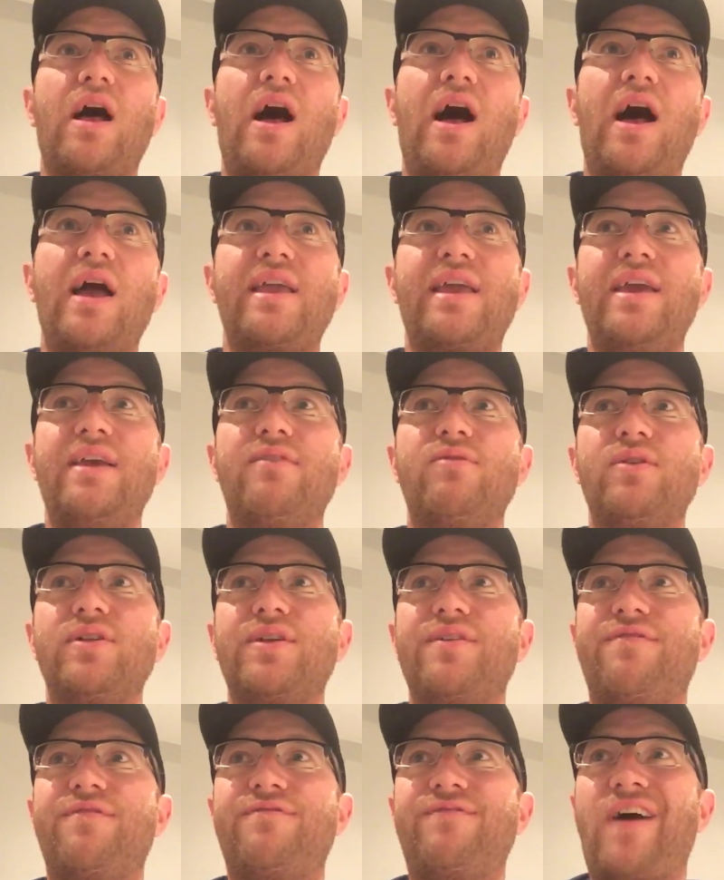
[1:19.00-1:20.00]
I can't
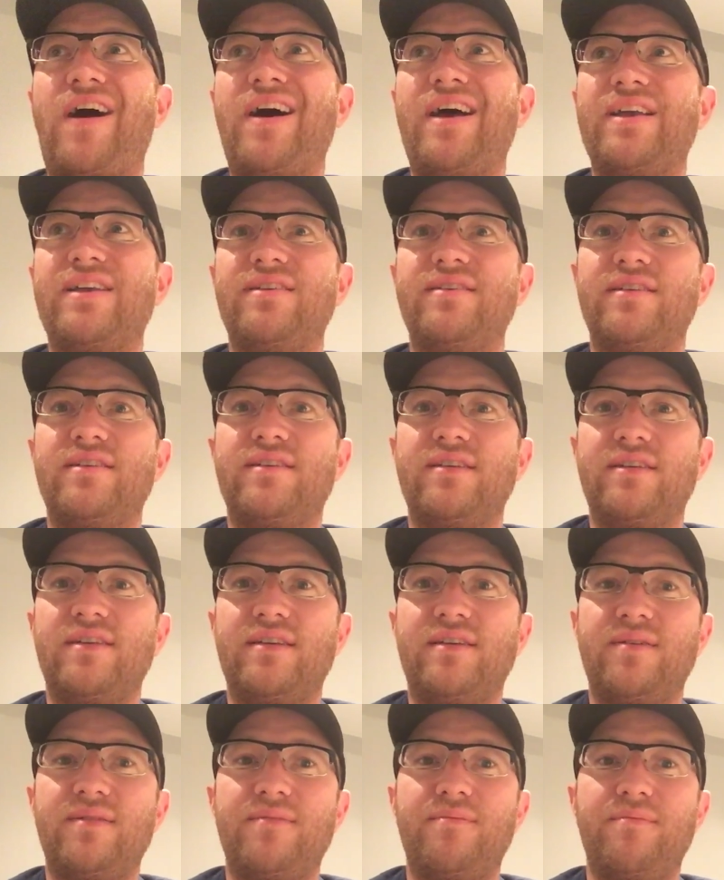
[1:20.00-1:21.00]
really find
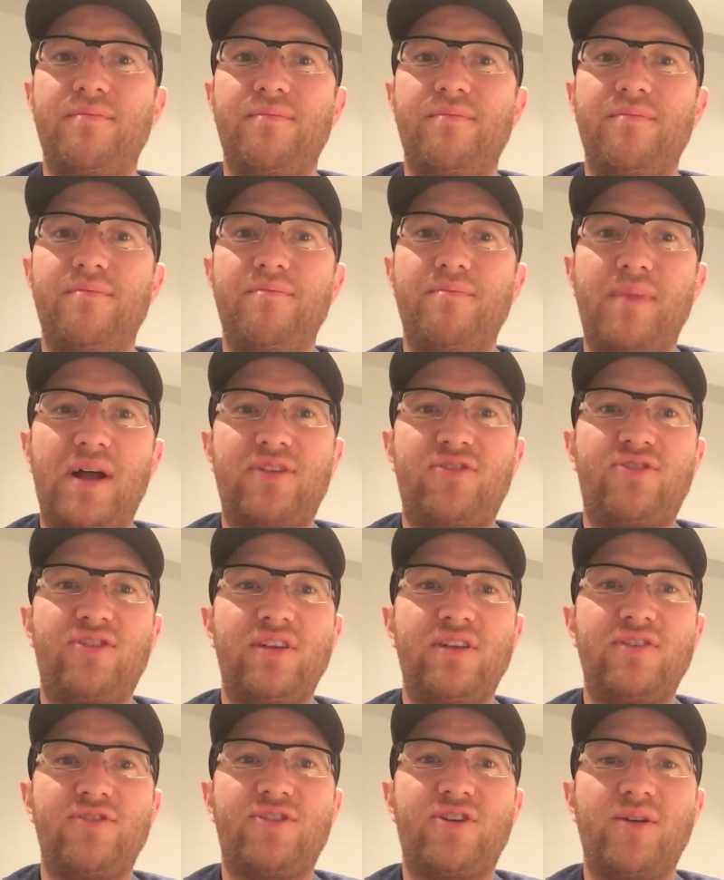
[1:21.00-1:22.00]
much
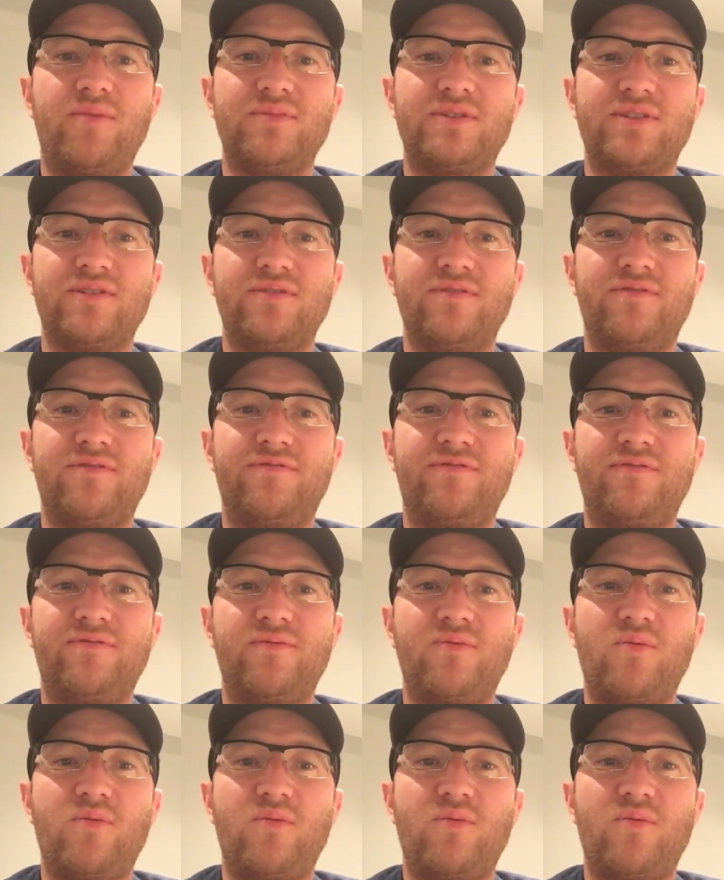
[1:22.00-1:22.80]
in terms of